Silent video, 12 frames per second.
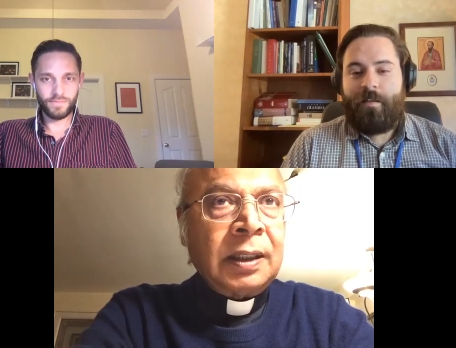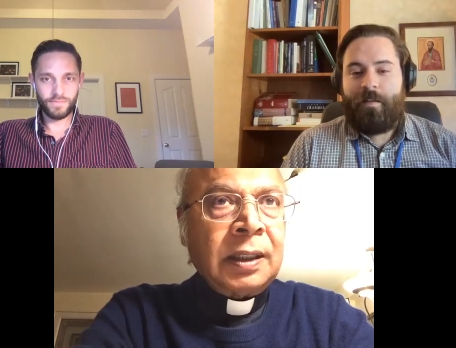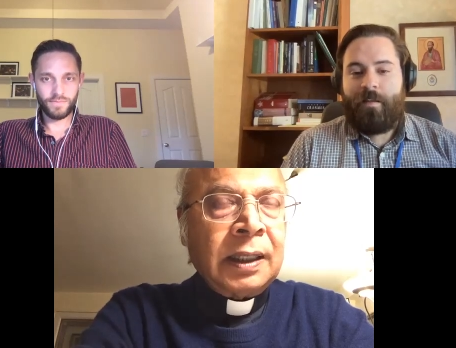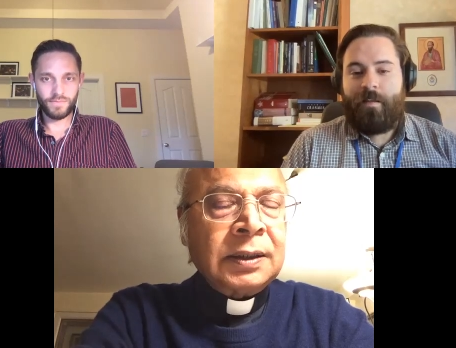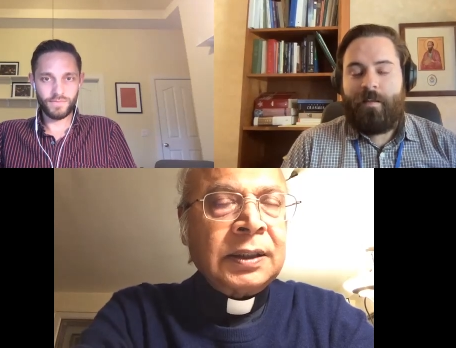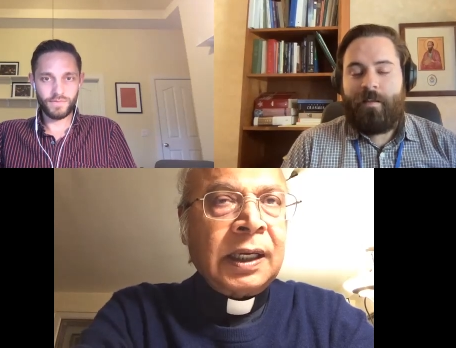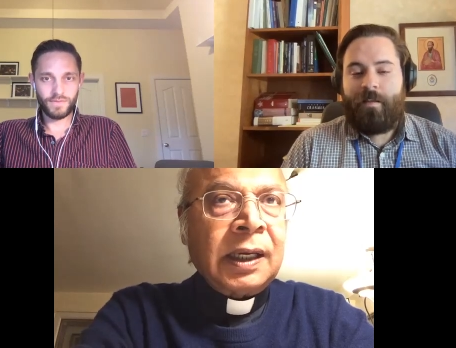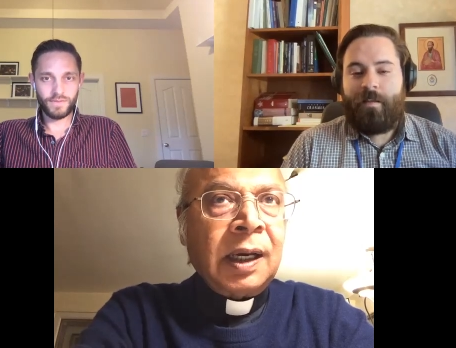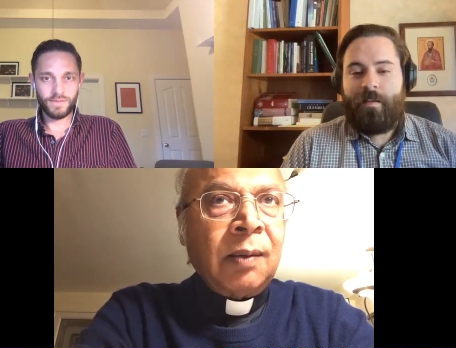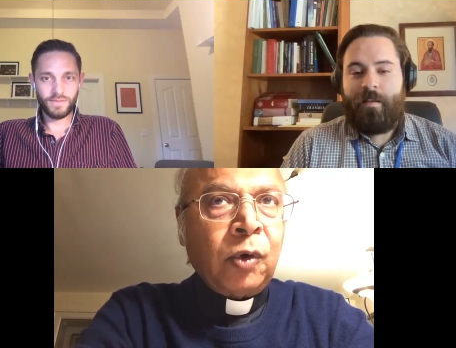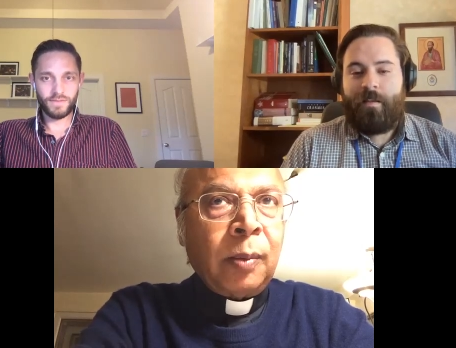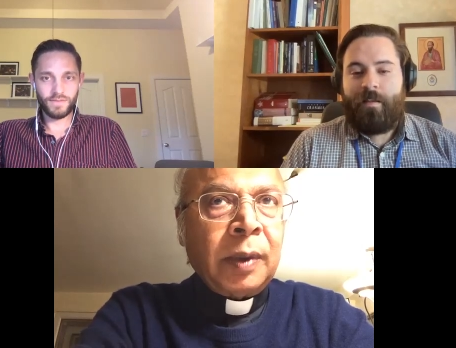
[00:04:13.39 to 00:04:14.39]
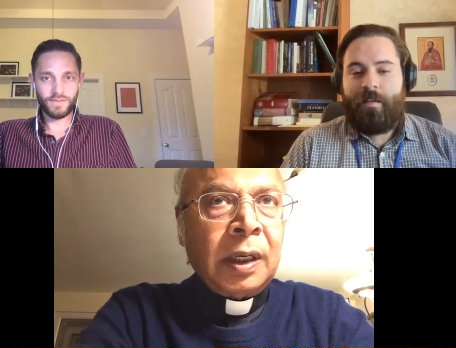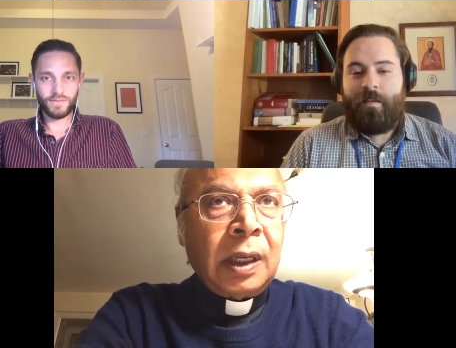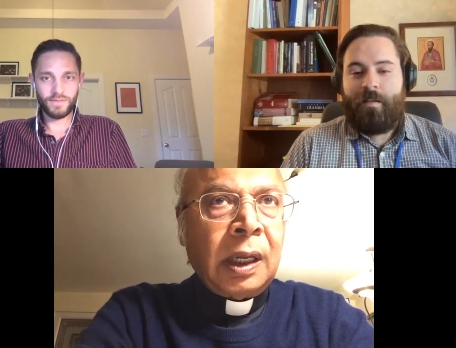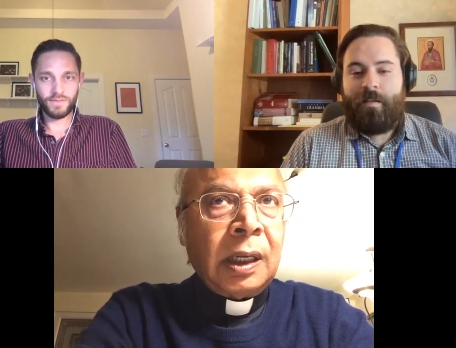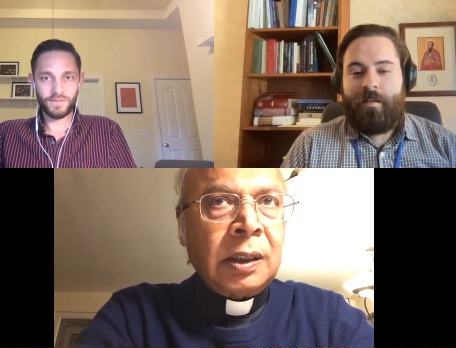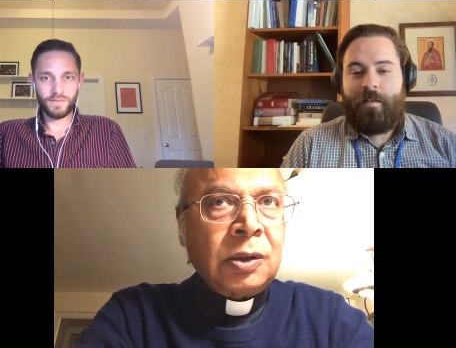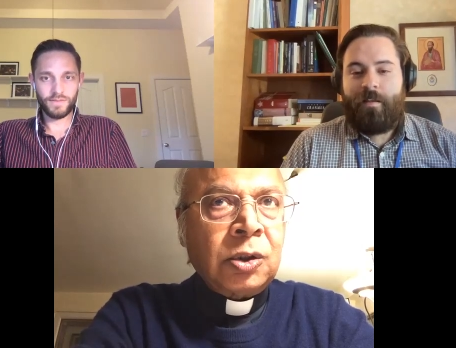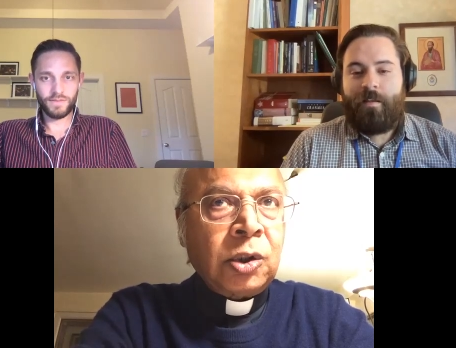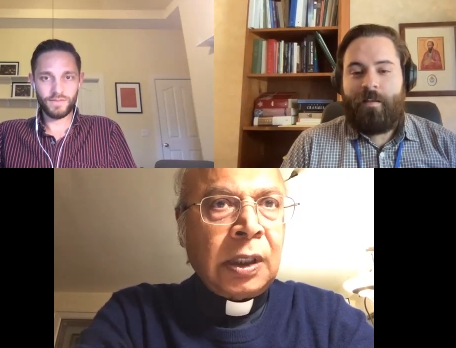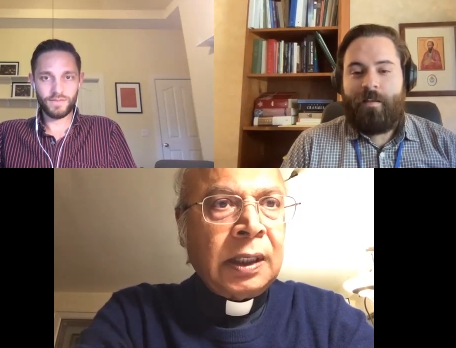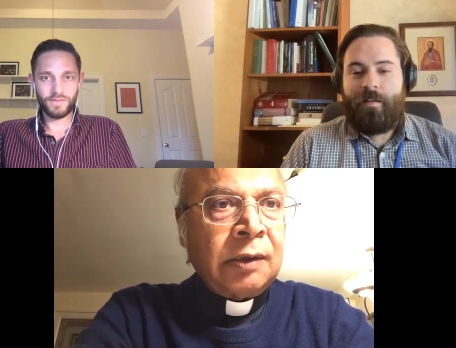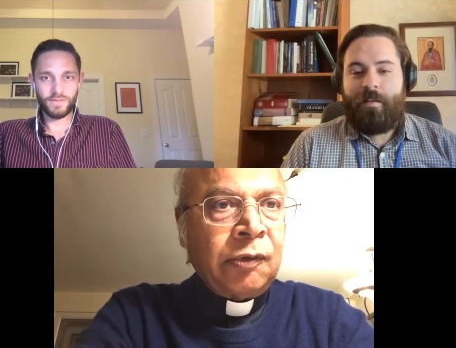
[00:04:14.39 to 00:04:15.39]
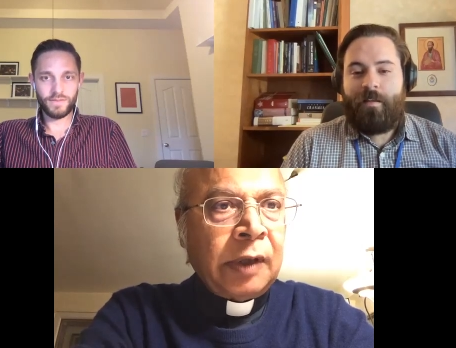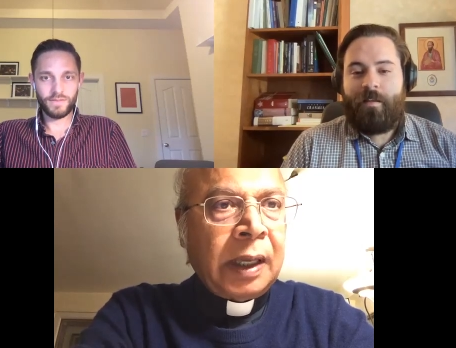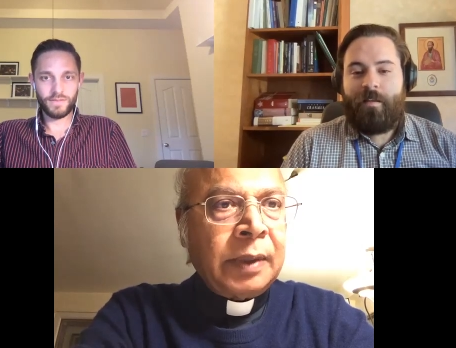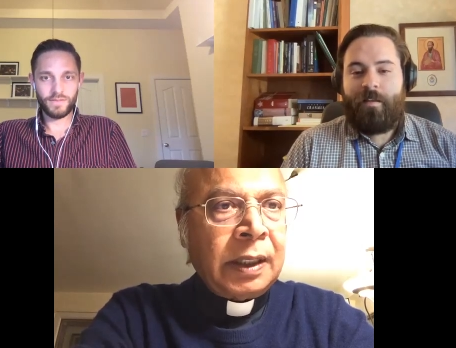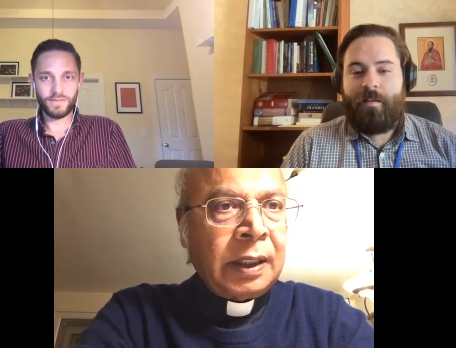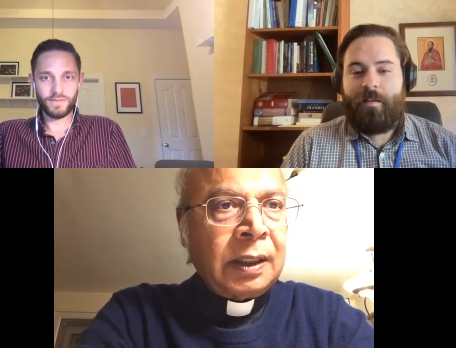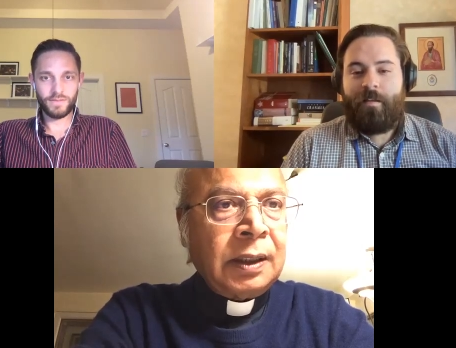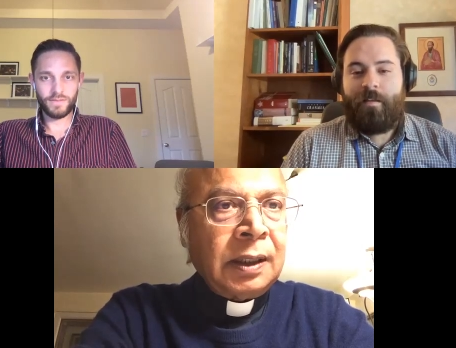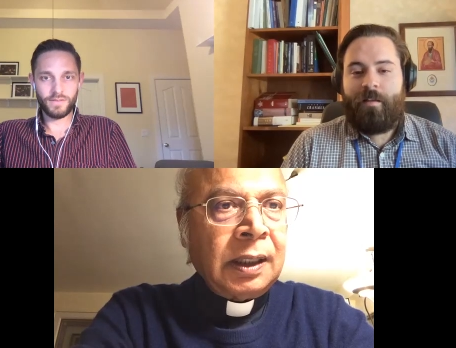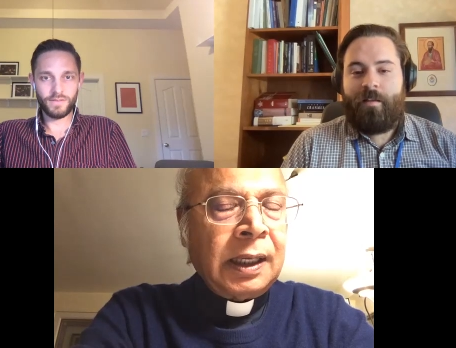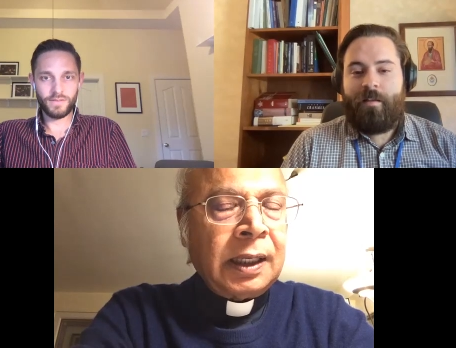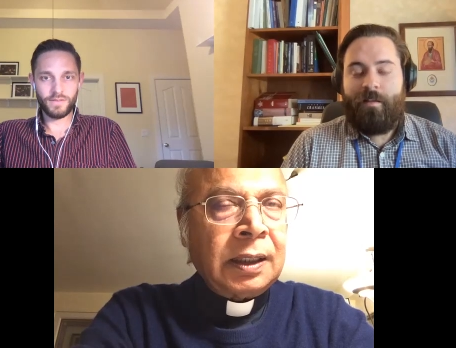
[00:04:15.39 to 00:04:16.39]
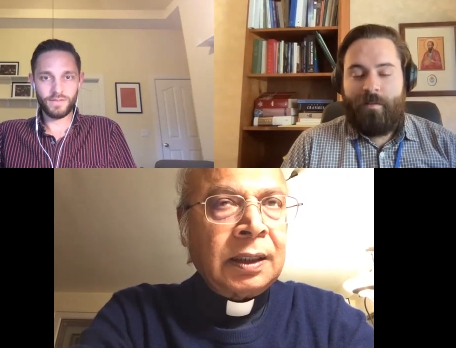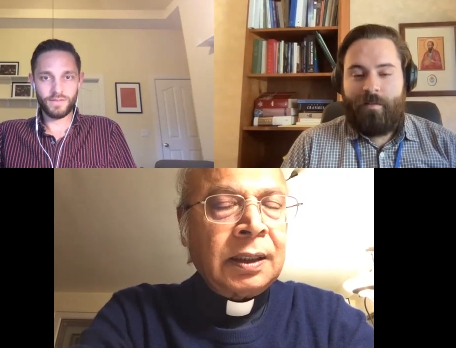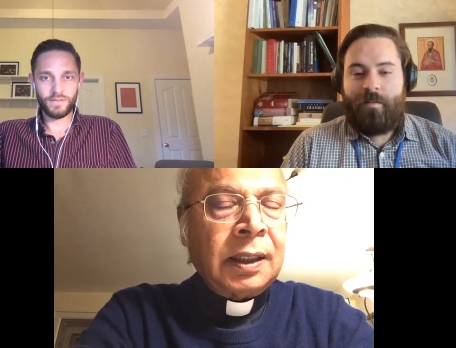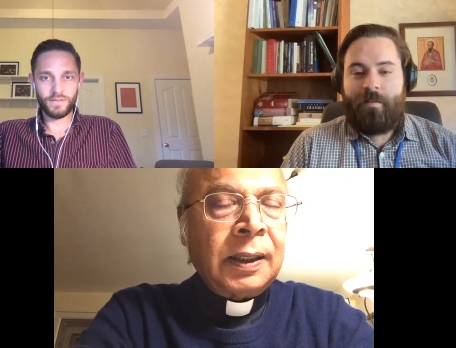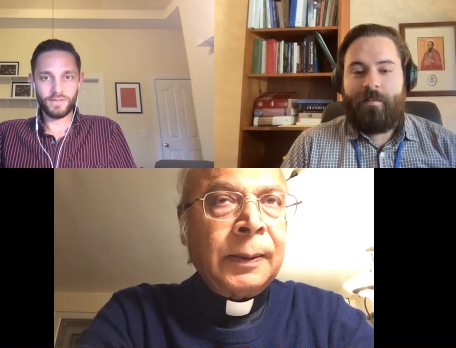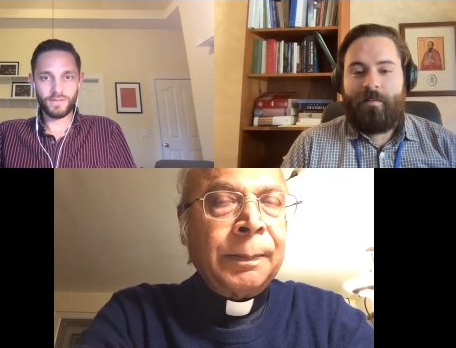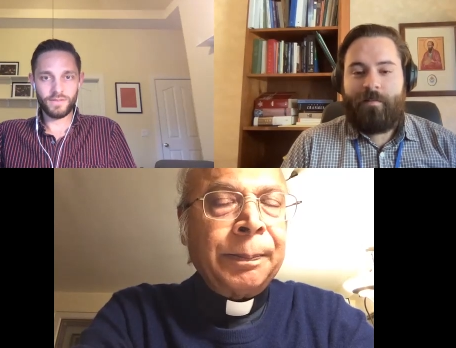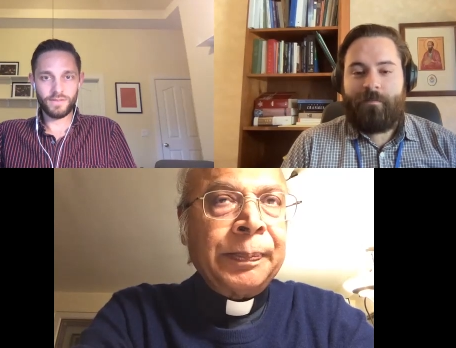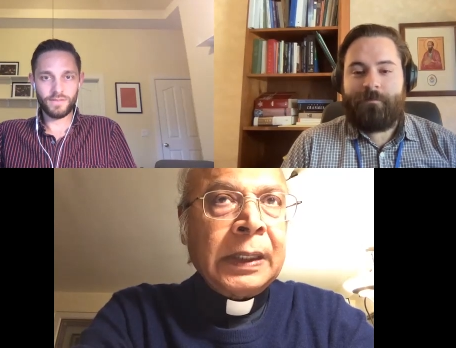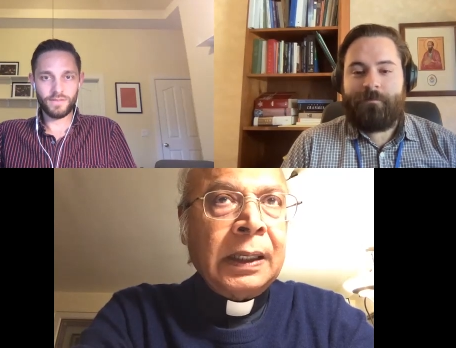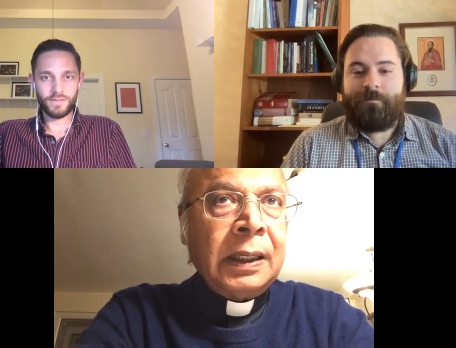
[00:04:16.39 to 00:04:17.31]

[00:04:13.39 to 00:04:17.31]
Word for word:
Speaker 1: Yes, I come from a large Shia family, and um,